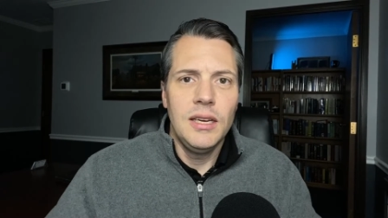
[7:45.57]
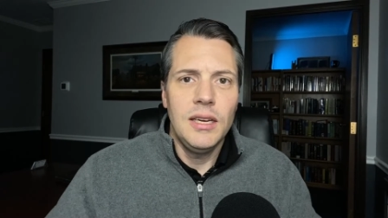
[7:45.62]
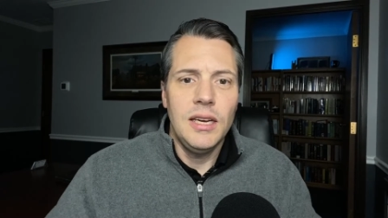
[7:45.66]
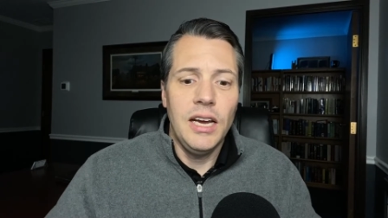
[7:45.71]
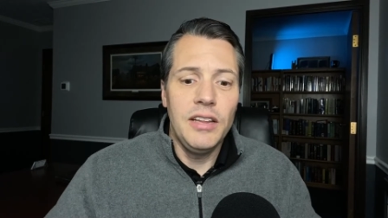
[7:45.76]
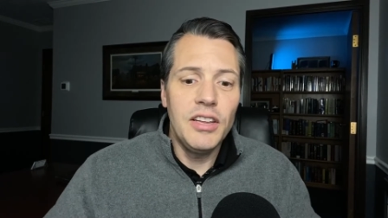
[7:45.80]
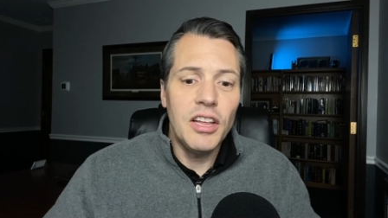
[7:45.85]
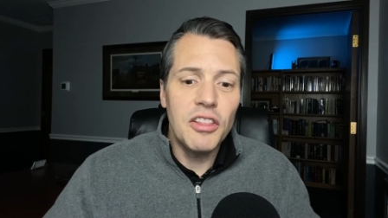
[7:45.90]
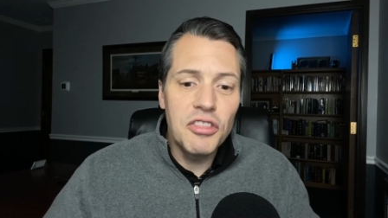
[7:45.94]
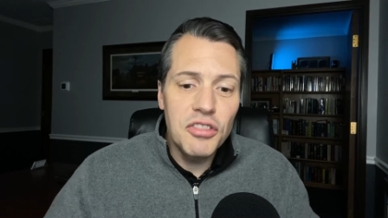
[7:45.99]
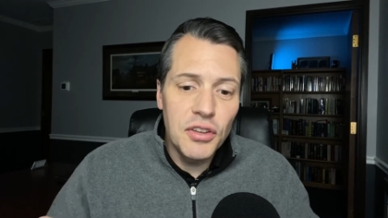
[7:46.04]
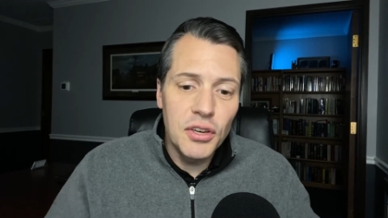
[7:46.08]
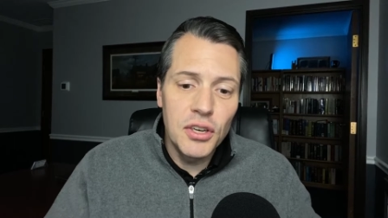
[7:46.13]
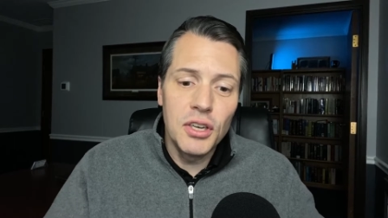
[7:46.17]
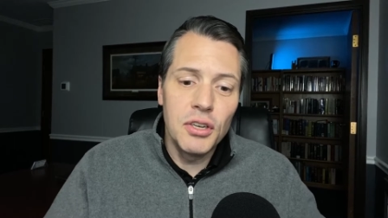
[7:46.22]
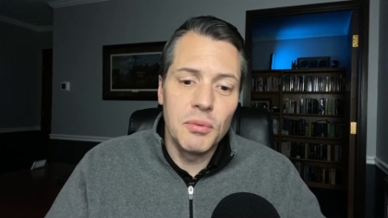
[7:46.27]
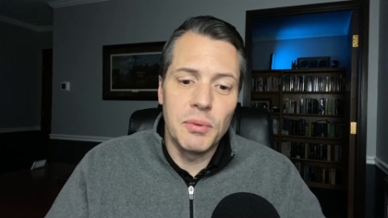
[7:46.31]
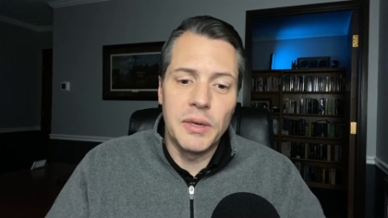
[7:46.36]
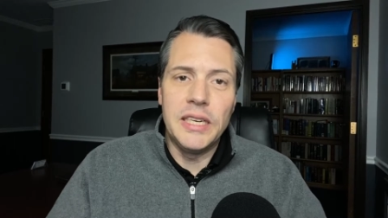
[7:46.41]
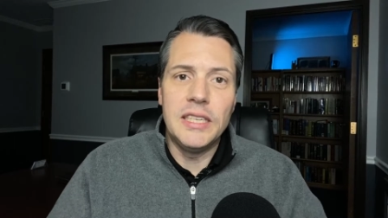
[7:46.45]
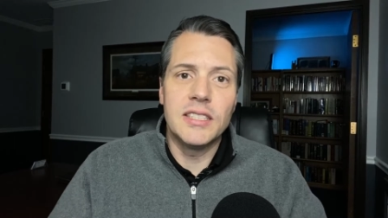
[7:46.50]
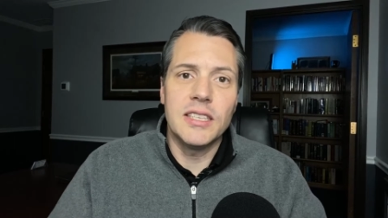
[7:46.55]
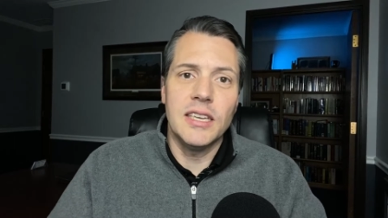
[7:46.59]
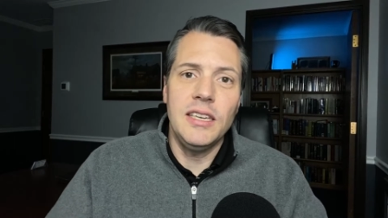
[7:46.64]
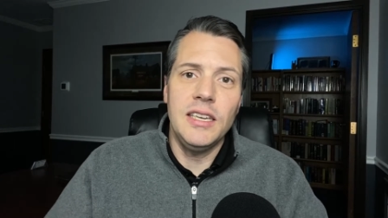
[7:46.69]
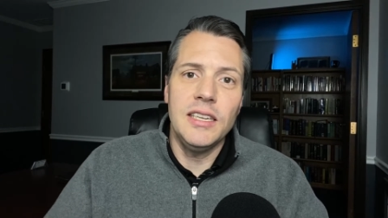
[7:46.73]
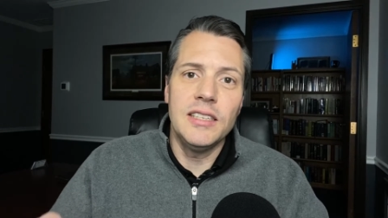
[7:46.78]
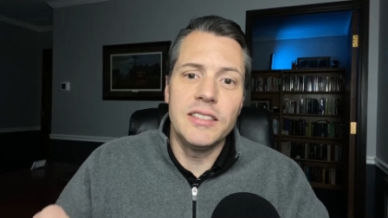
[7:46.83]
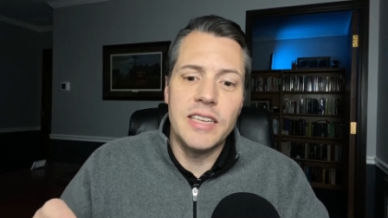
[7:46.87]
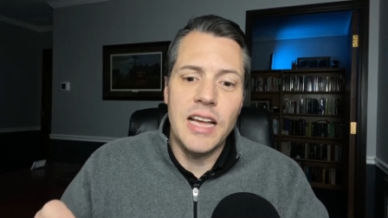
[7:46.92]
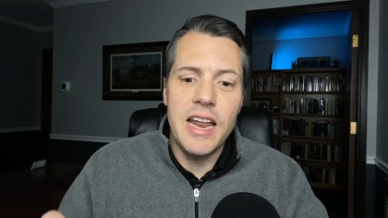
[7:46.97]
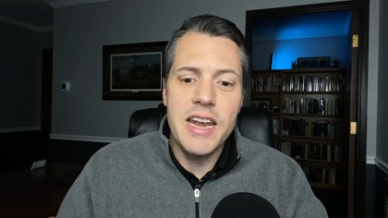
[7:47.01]
And the third reason
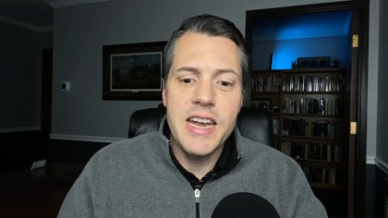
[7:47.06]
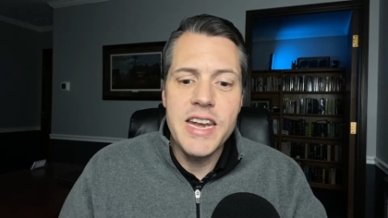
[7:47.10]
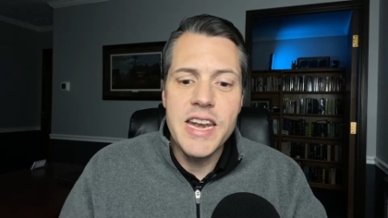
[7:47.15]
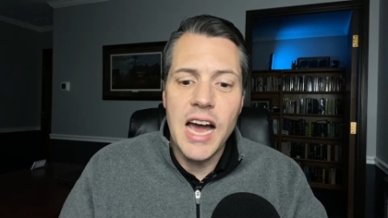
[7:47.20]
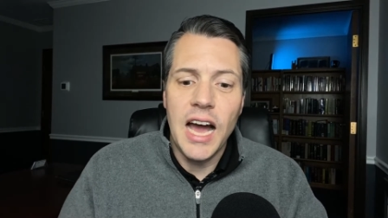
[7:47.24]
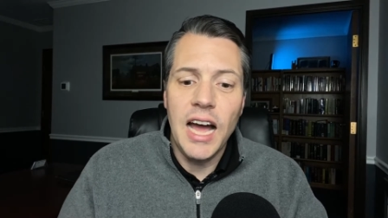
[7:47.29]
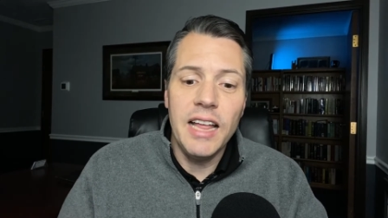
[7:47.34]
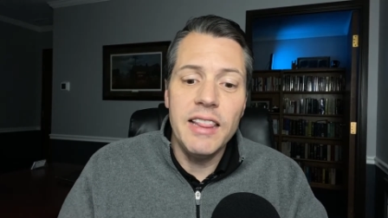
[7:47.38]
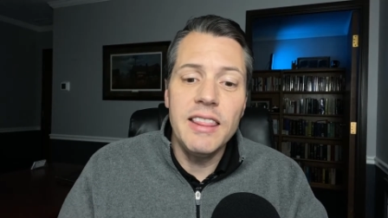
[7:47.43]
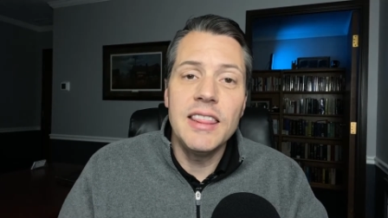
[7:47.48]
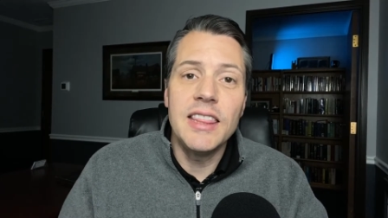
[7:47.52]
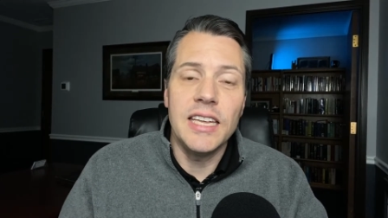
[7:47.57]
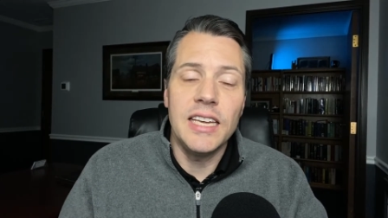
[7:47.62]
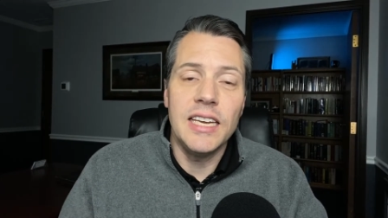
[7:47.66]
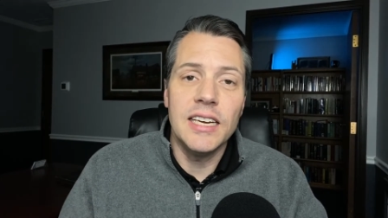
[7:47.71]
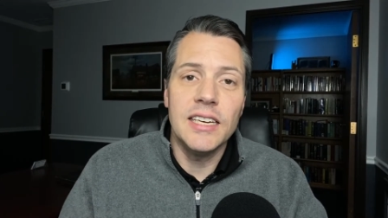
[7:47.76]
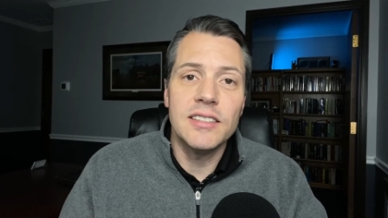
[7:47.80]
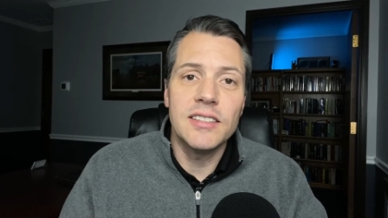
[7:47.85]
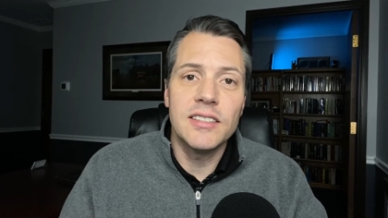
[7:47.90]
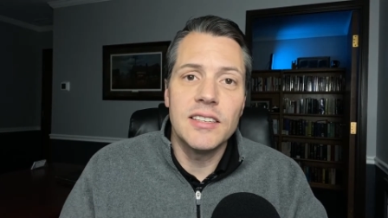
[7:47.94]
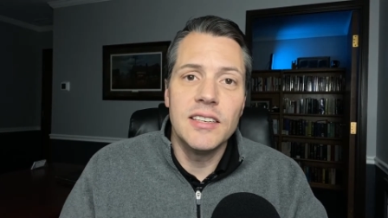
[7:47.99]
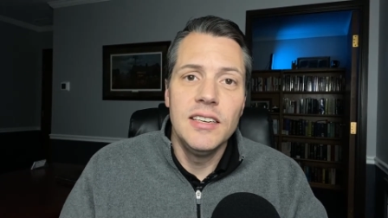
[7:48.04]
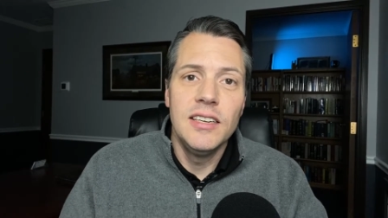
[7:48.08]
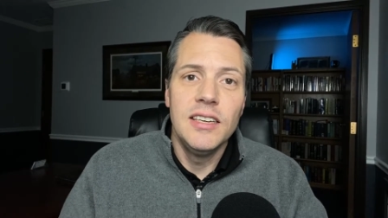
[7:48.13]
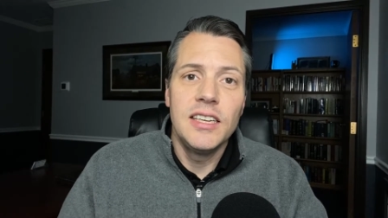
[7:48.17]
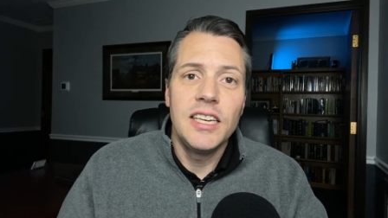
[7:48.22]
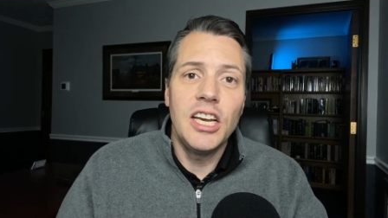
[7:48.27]
is that non-theists